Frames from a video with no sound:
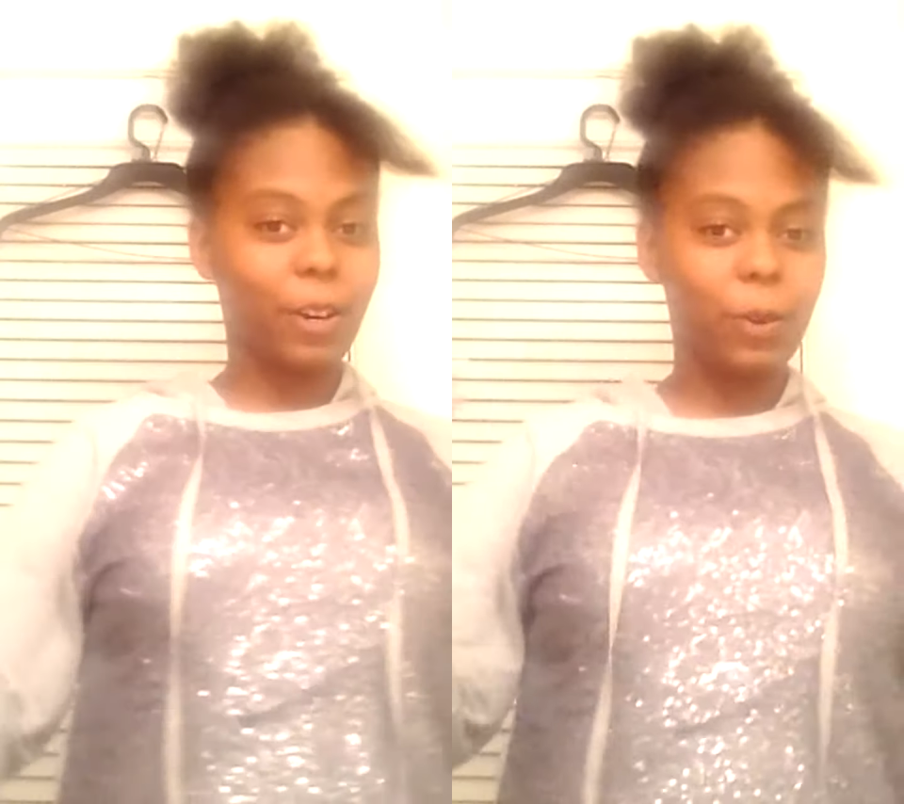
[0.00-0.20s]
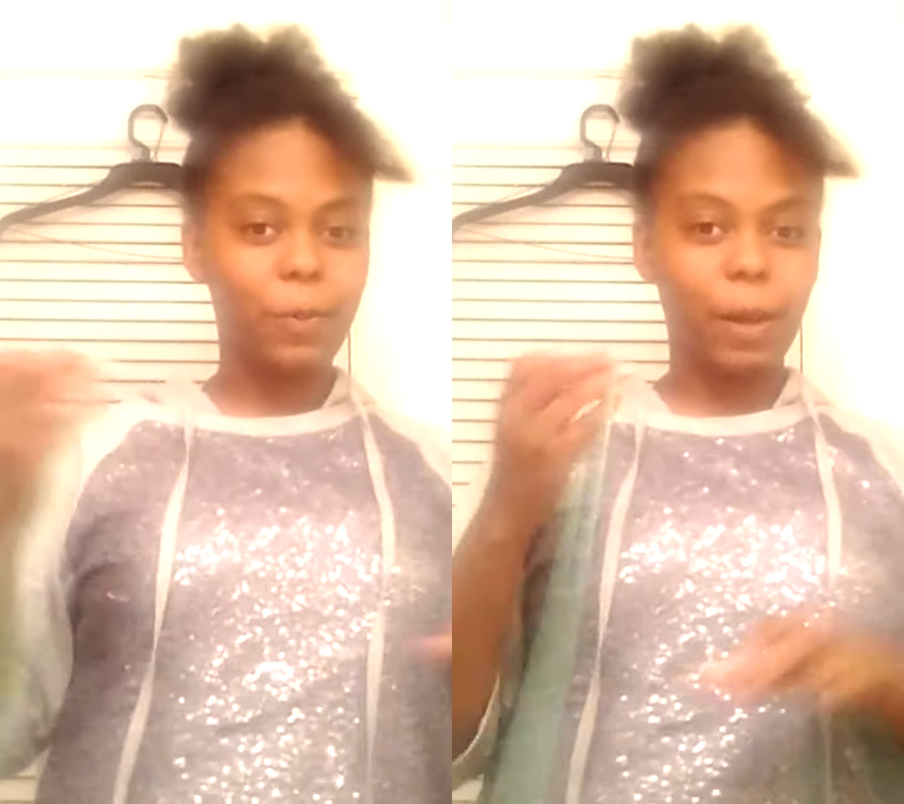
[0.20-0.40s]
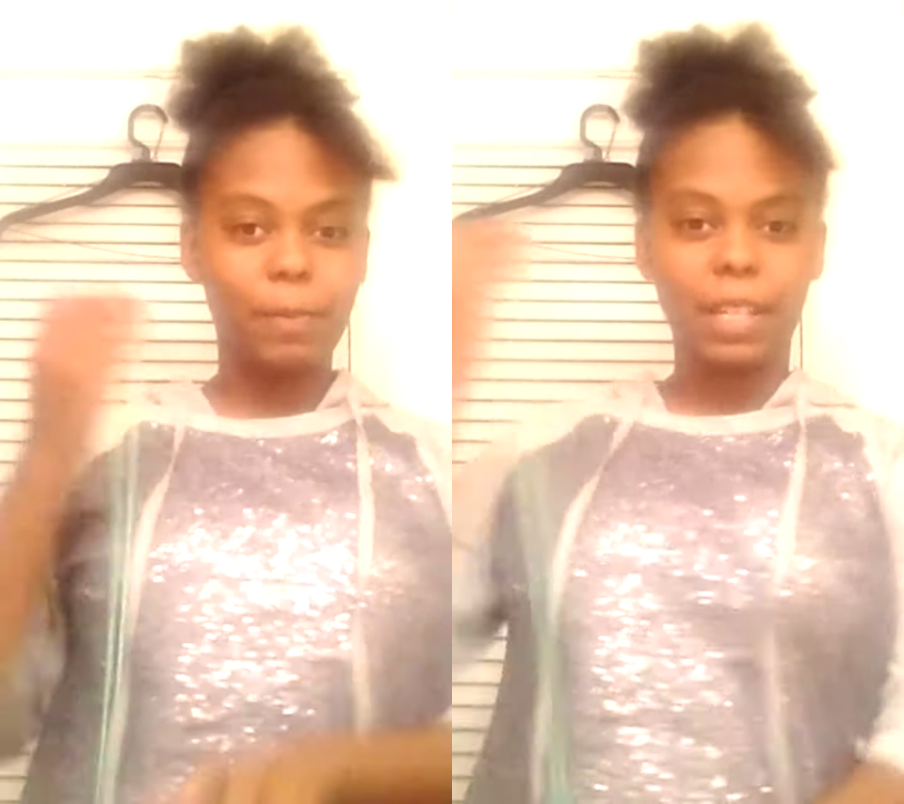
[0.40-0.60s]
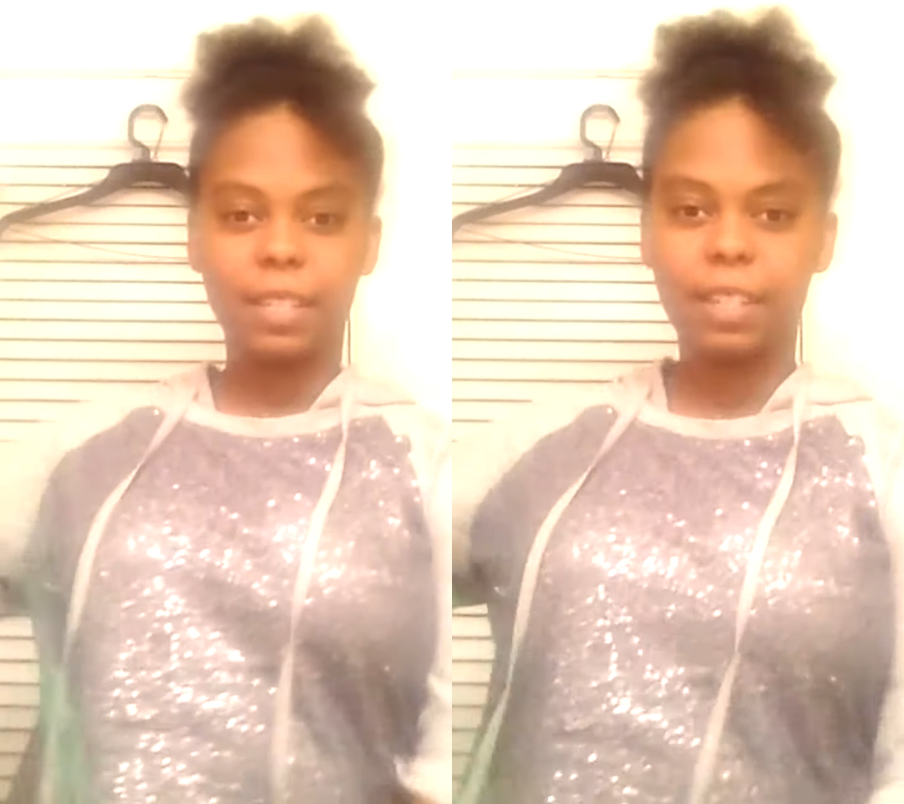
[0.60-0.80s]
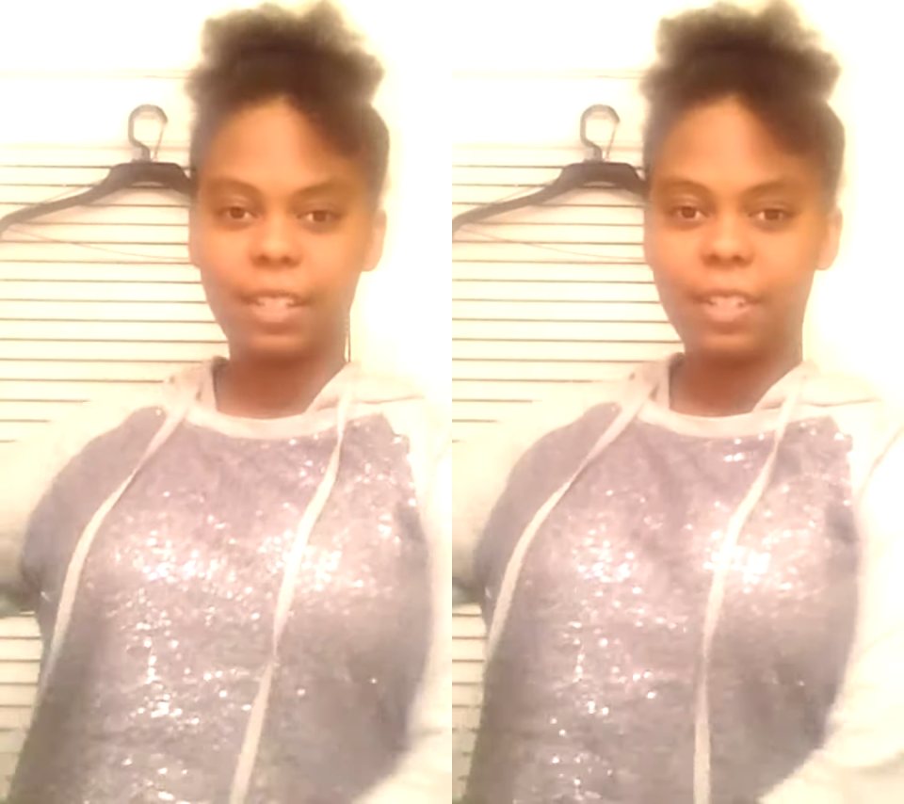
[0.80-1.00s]
I hope that
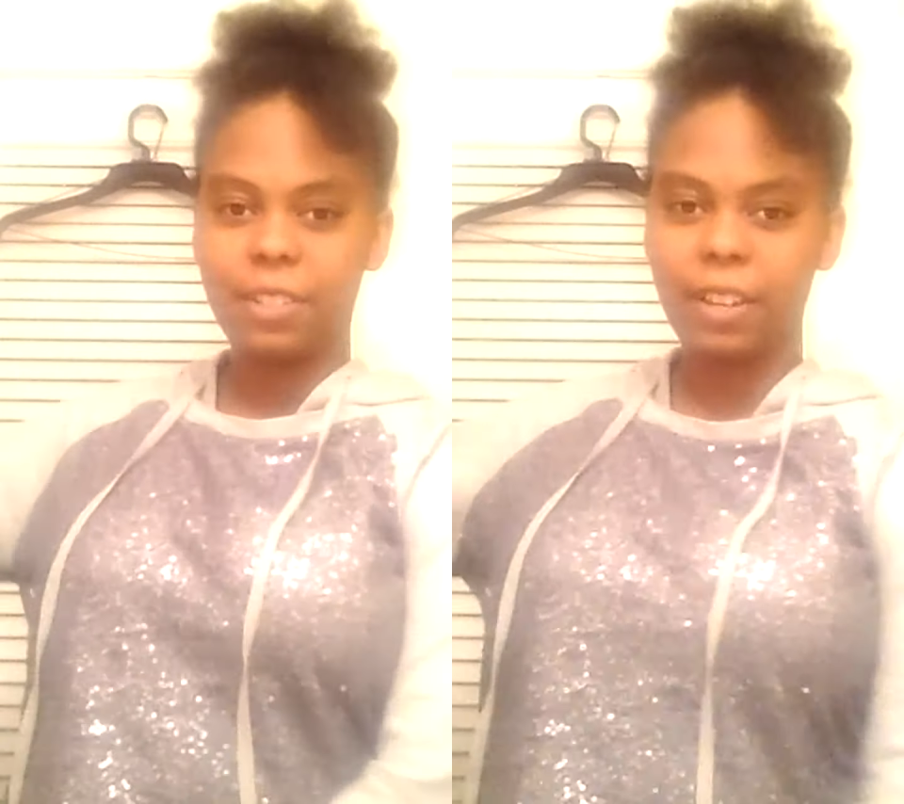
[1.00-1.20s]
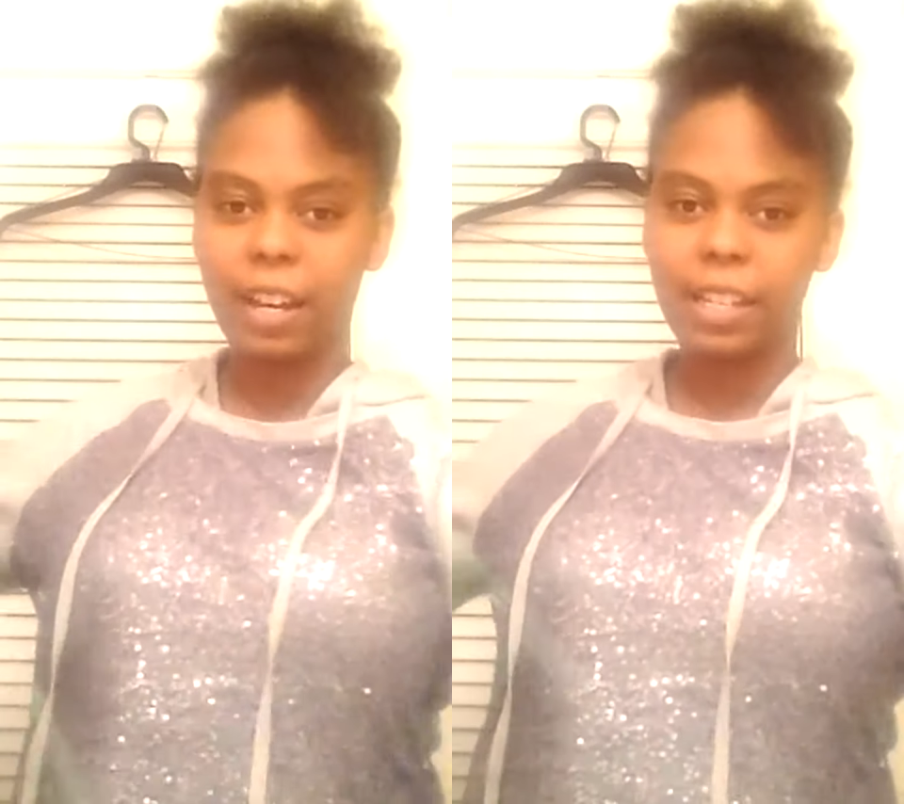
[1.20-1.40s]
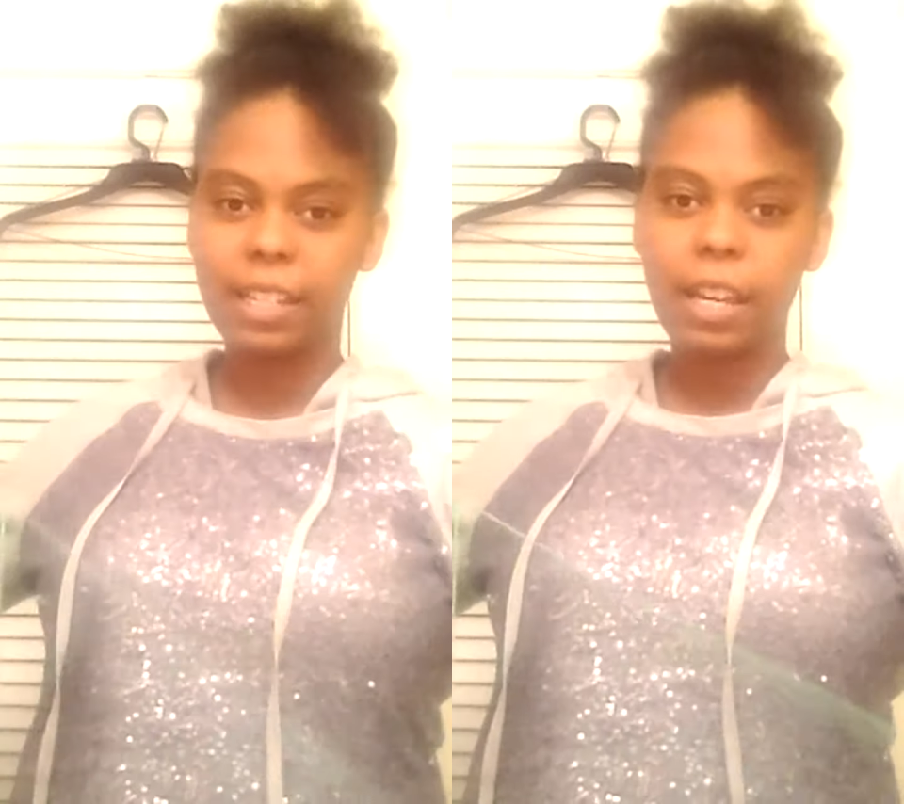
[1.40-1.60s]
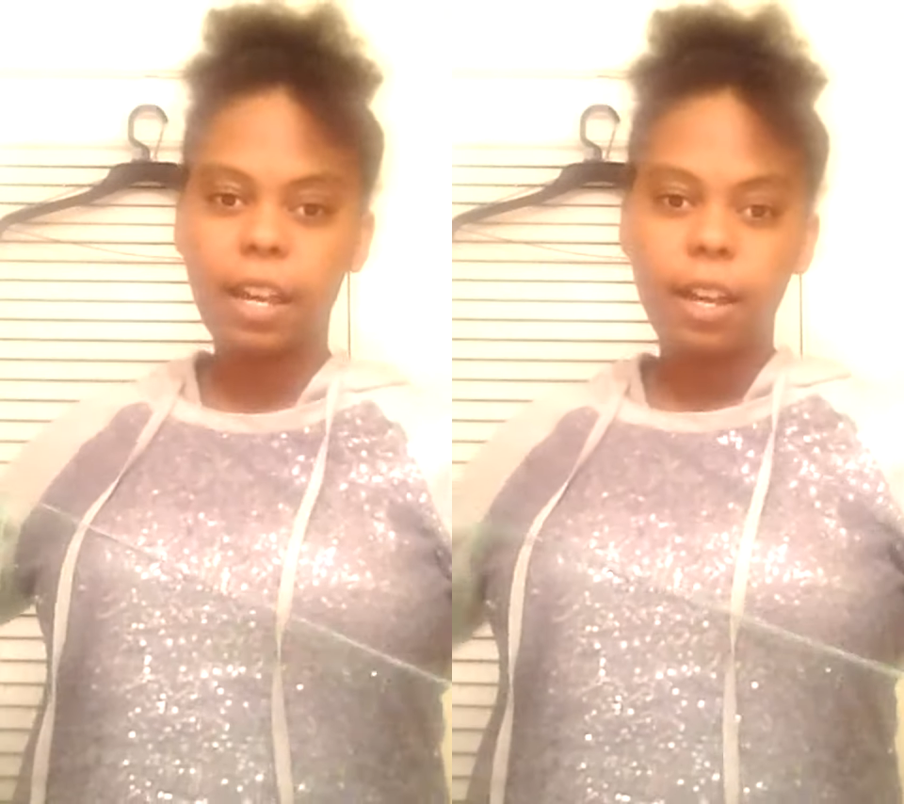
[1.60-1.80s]
made sense to you guys.